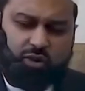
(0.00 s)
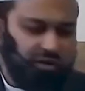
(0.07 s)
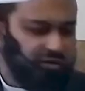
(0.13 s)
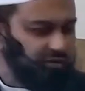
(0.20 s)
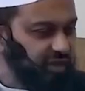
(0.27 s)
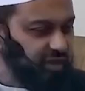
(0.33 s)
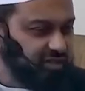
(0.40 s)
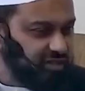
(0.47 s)
do not
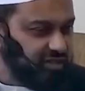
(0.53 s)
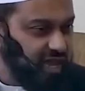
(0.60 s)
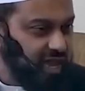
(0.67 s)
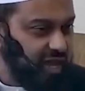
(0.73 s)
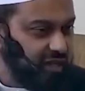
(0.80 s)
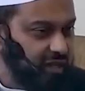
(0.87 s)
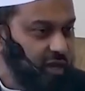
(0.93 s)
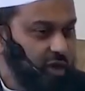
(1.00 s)
feel
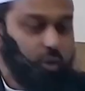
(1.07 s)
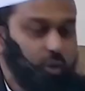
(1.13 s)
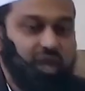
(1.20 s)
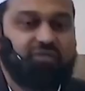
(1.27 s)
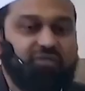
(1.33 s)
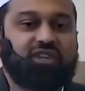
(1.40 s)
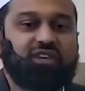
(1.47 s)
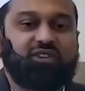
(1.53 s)
sad. We
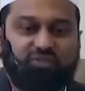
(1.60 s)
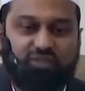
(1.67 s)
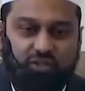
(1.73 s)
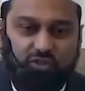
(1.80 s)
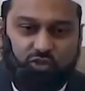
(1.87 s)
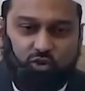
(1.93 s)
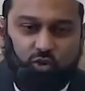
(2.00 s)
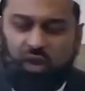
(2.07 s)
have
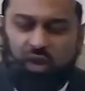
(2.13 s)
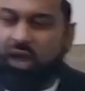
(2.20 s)
gifted